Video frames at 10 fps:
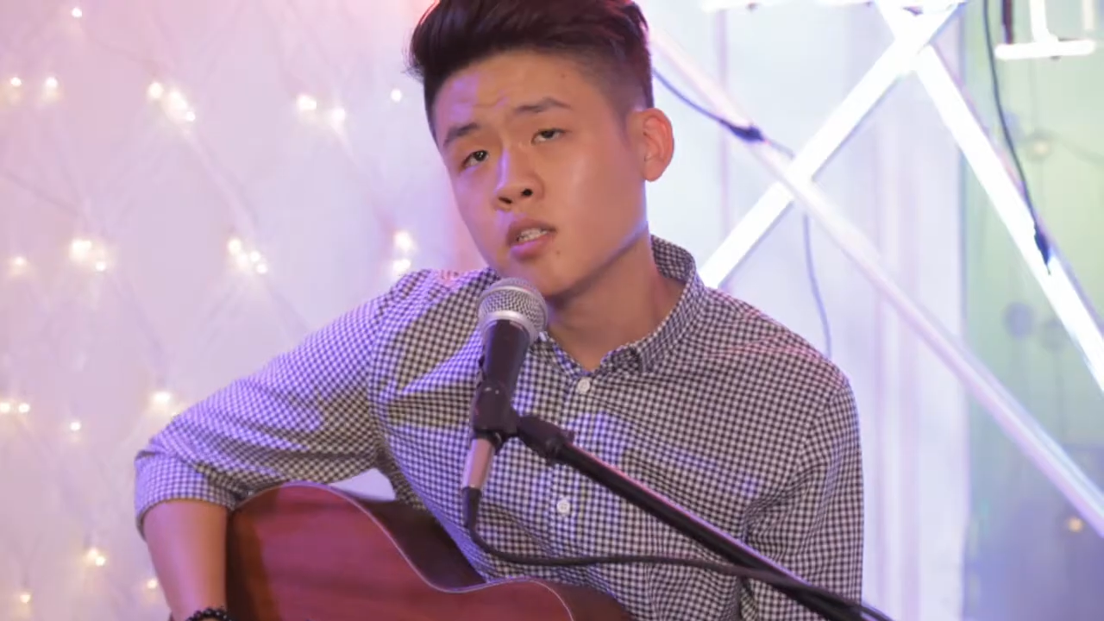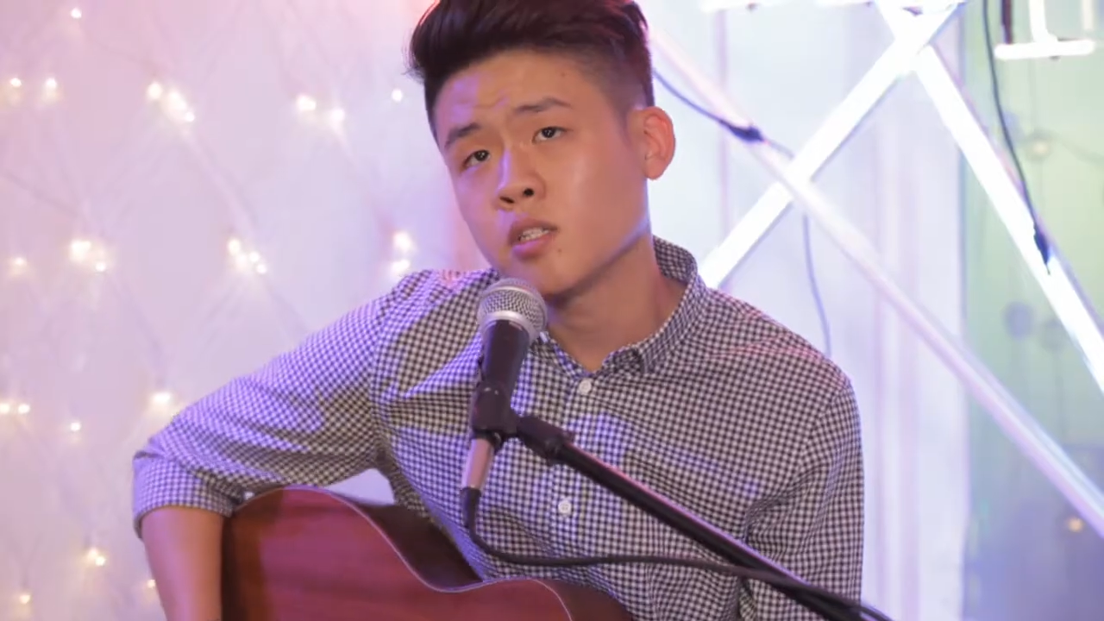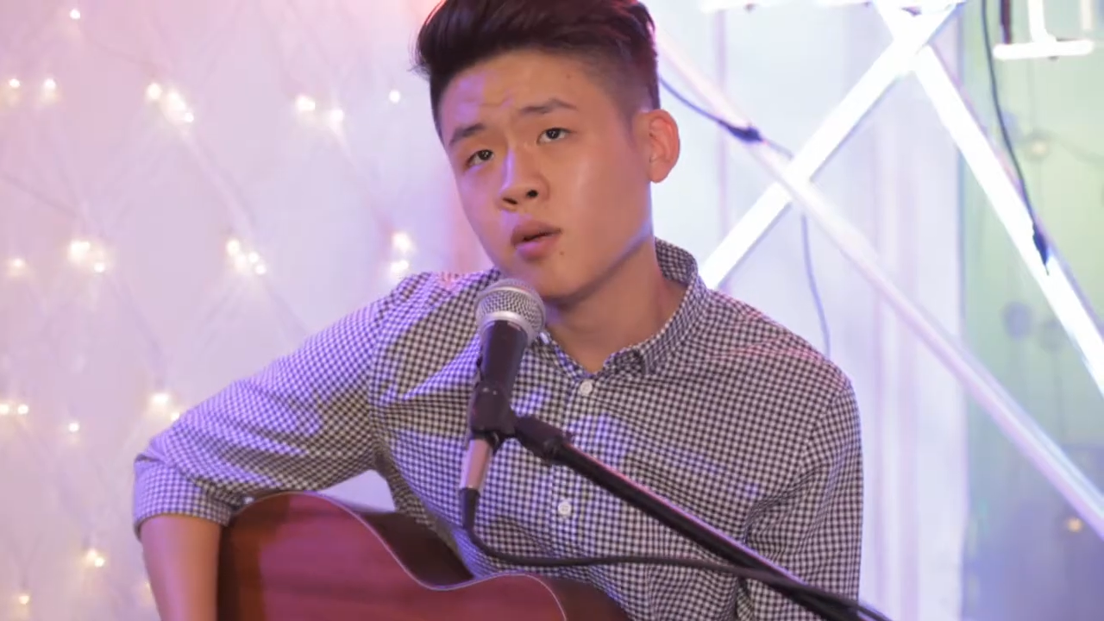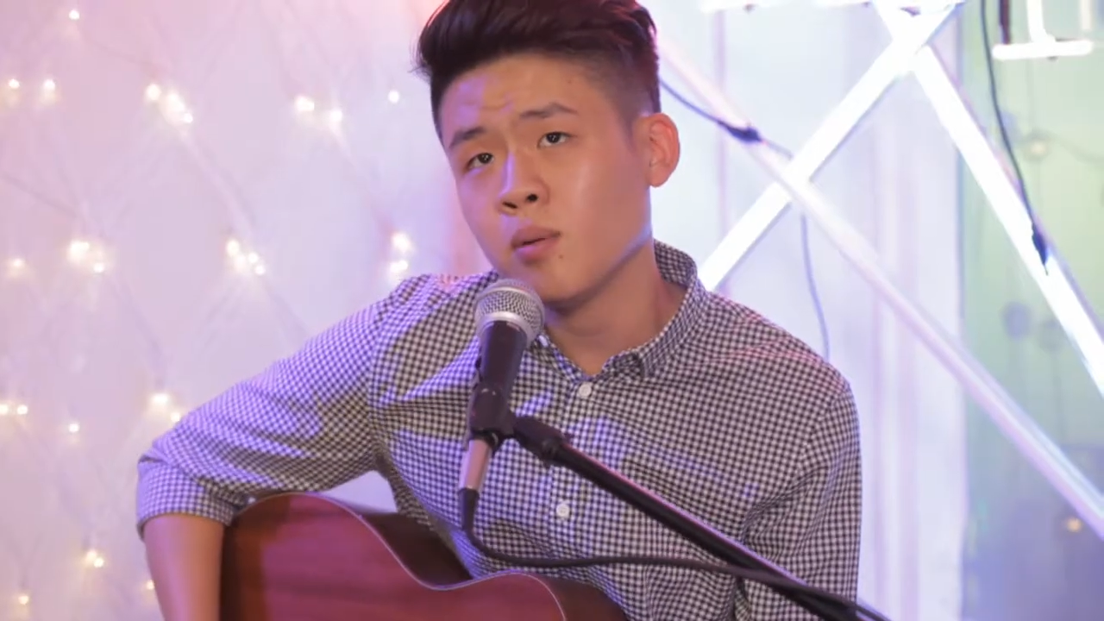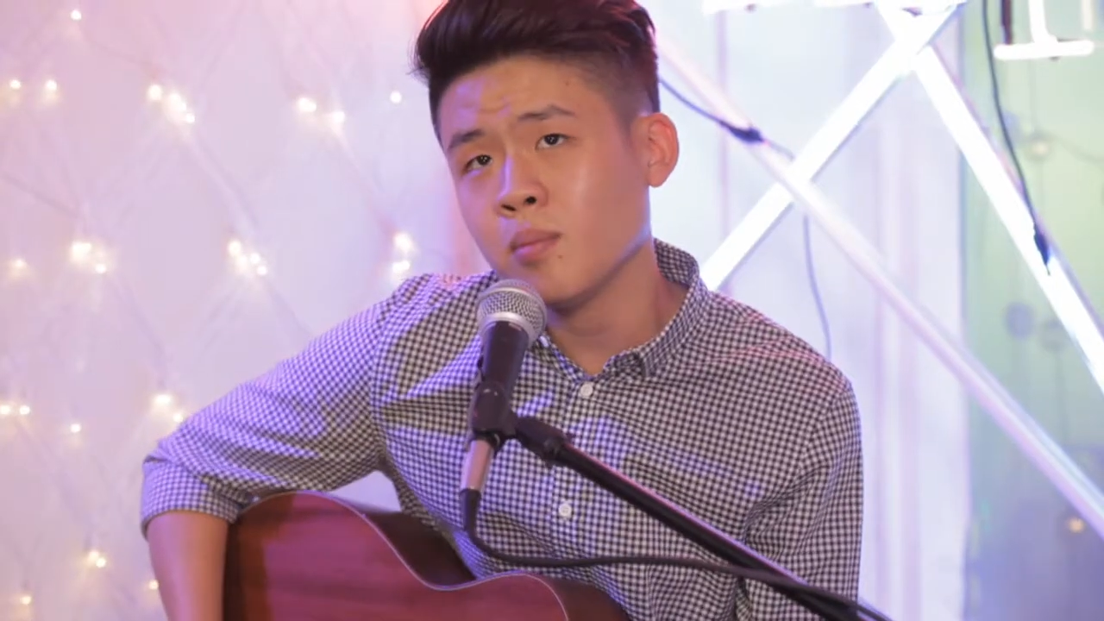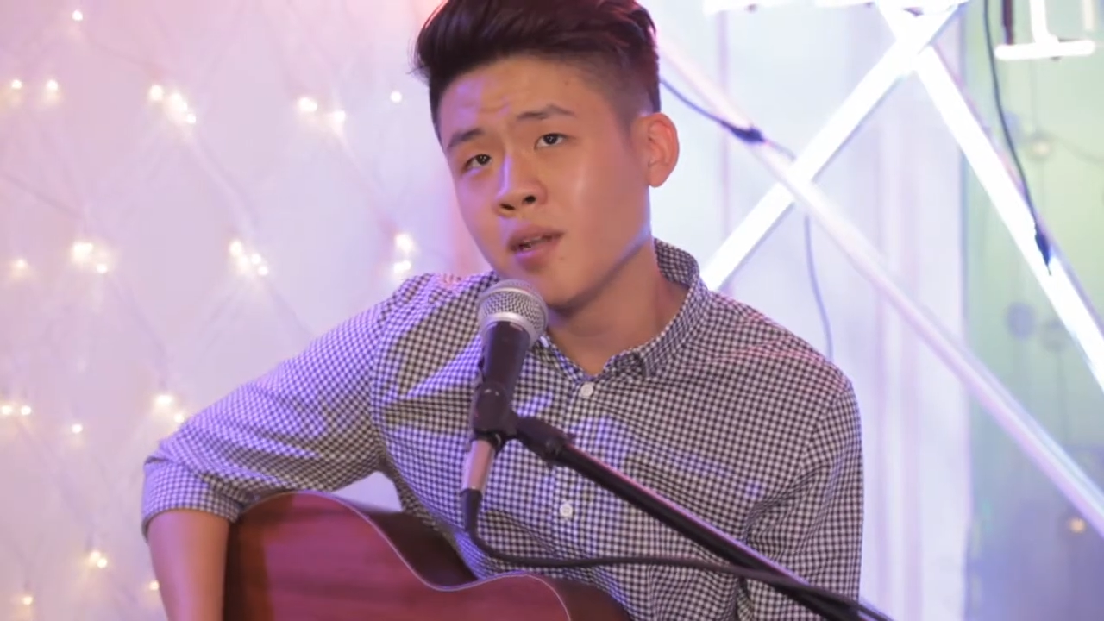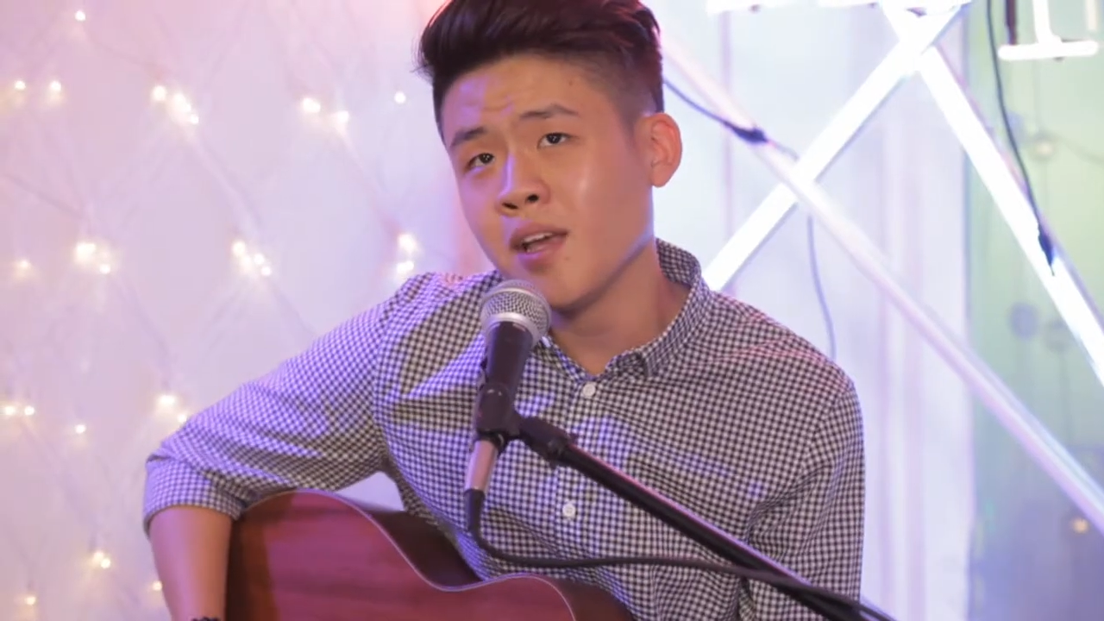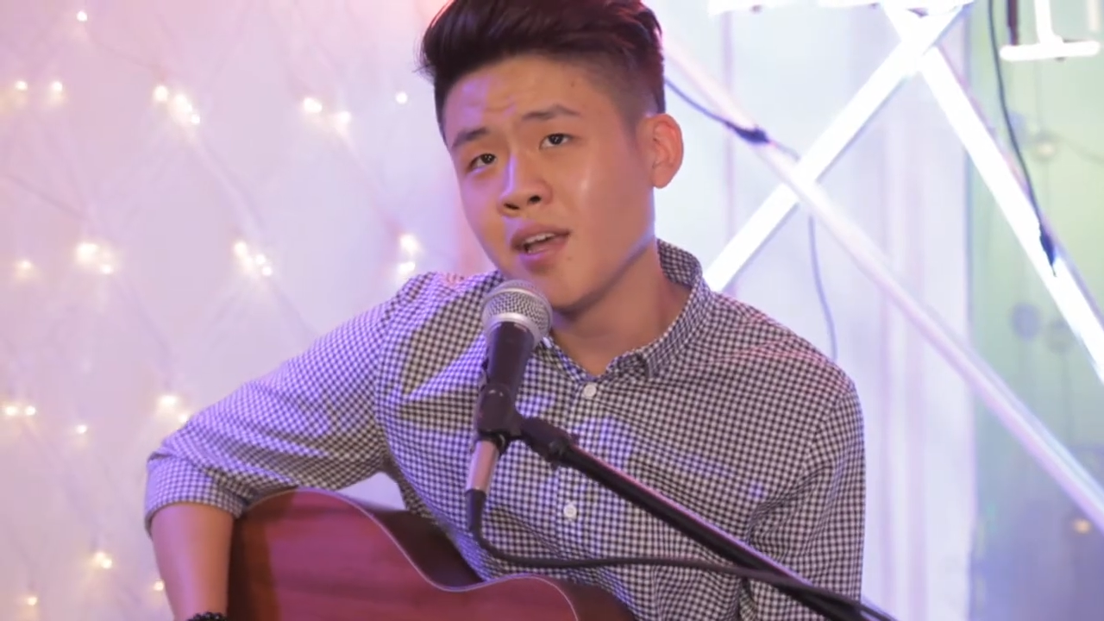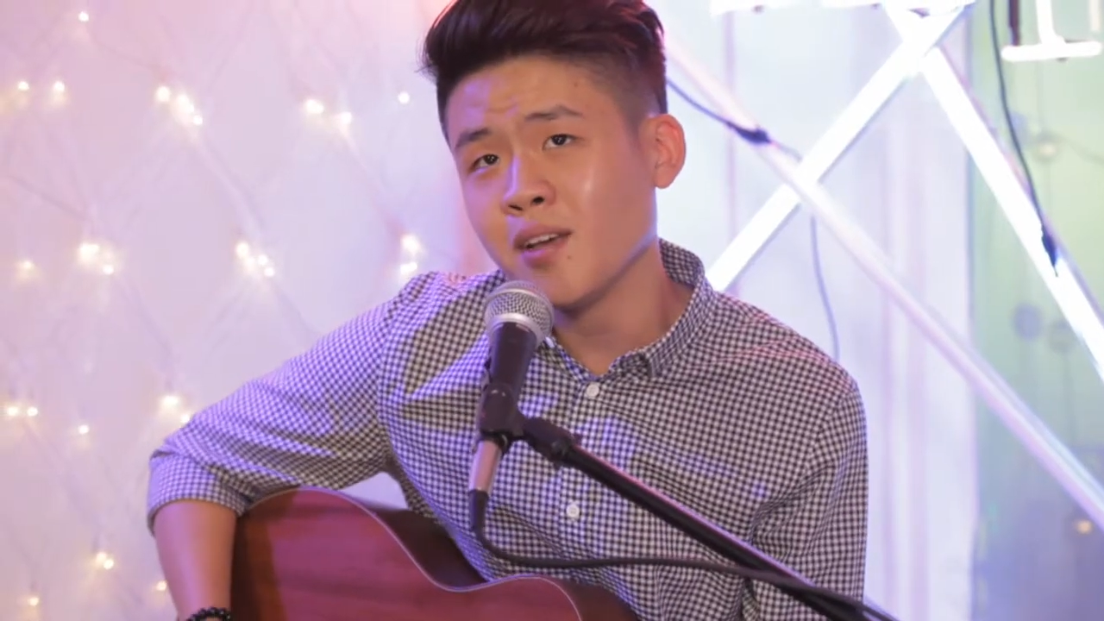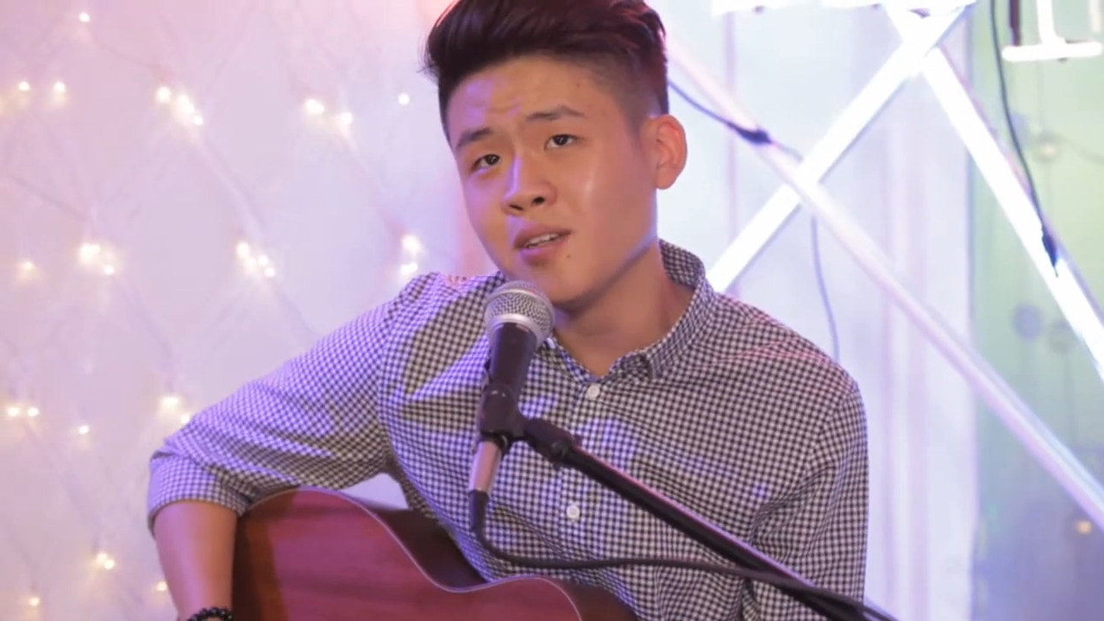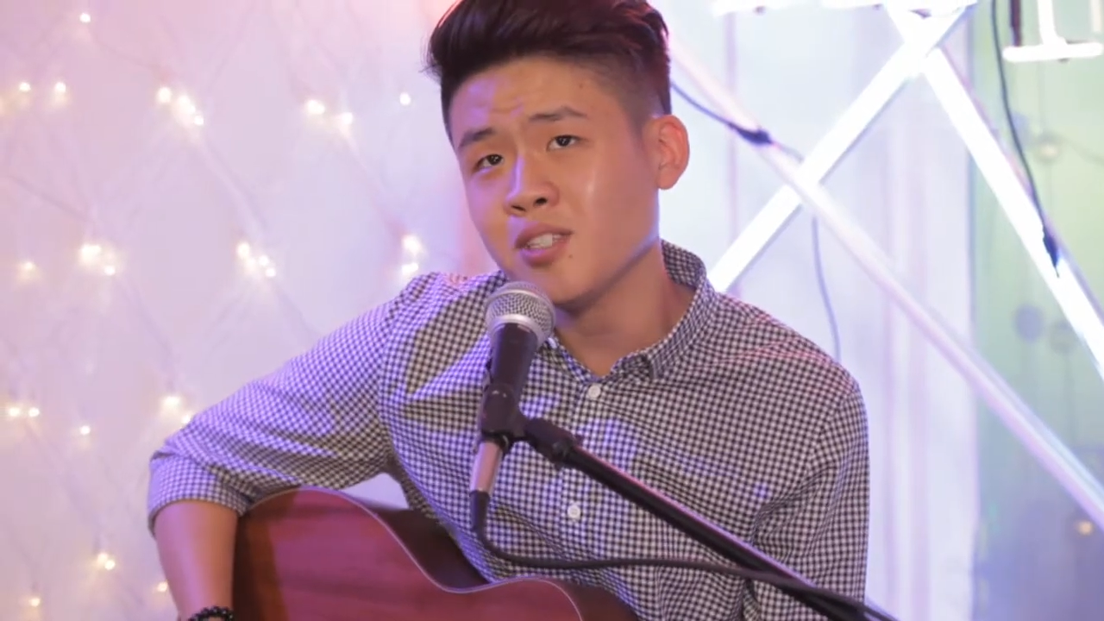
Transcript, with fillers: Someday